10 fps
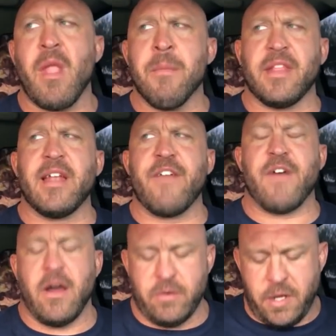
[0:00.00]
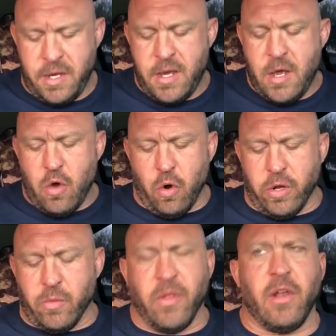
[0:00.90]
But then I found
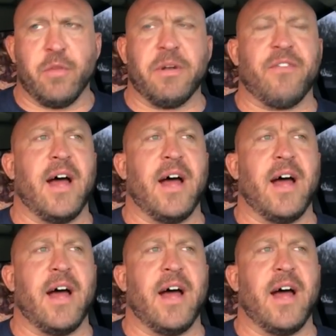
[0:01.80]
ordering with a little bit of